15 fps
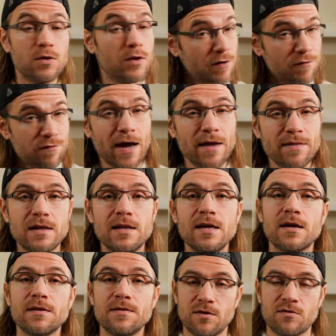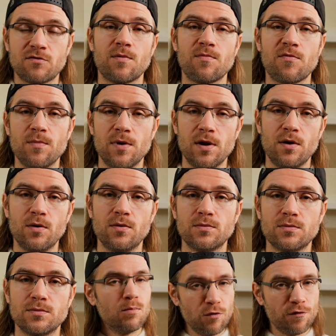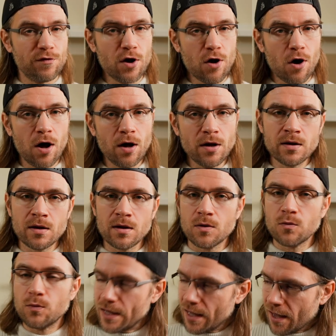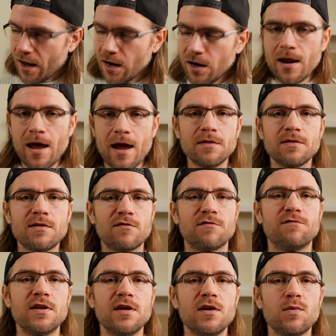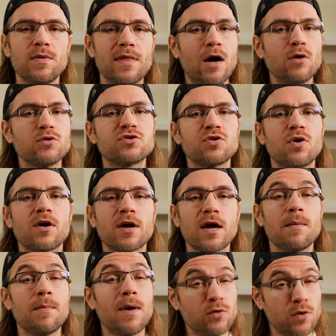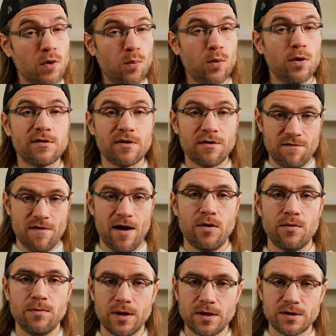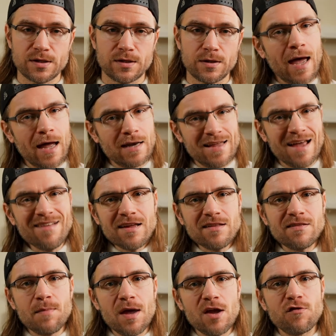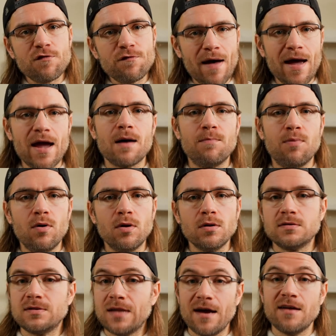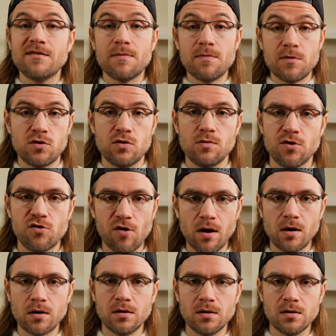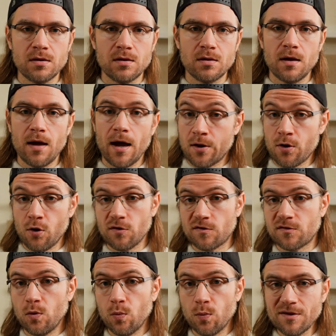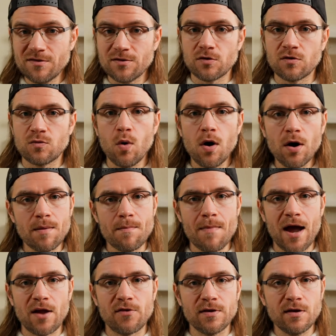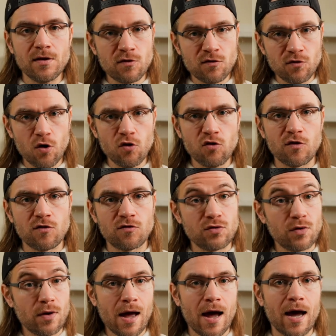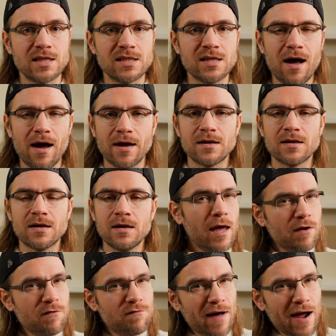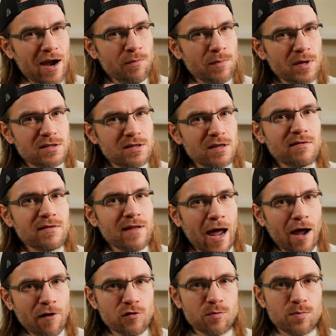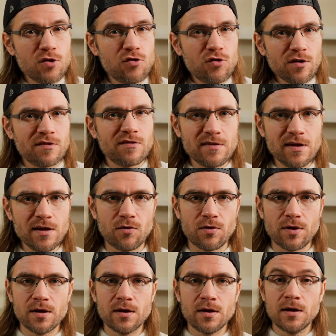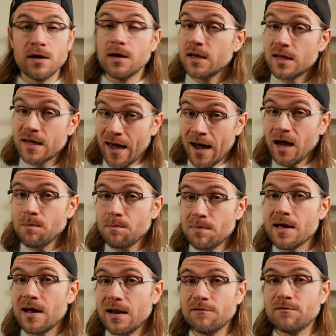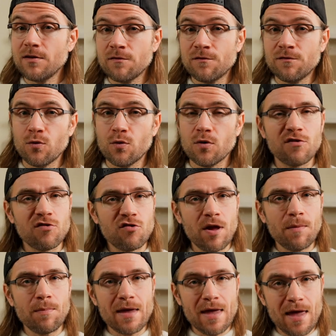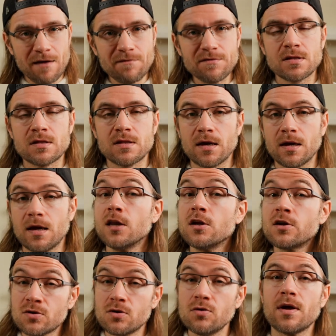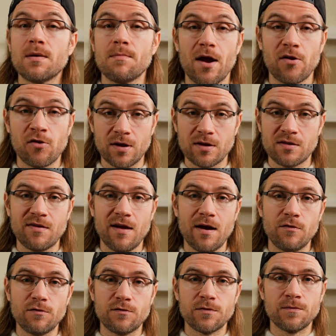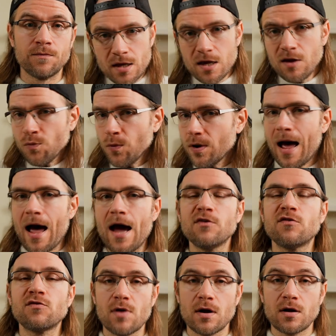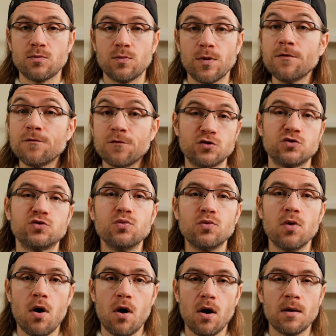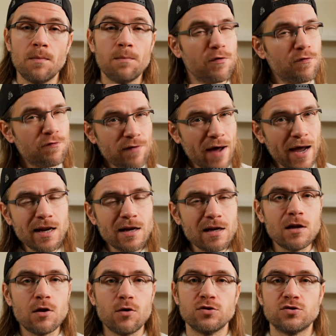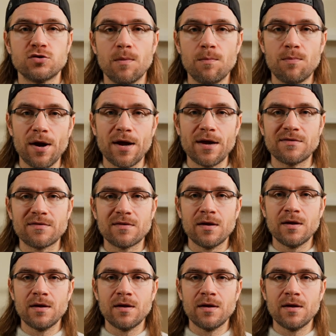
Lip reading: You can find the link in the description below. Moving on, we cannot end this video without talking about your world's environment. A desert's mage fireball dies in the humid jungle. A coastal wizard's water magic surges during high tide. Environment doesn't have to be just scenery. It can be a living force shaping everything, including magic itself. Here's what I struggled with for too long, but finally learned to embrace.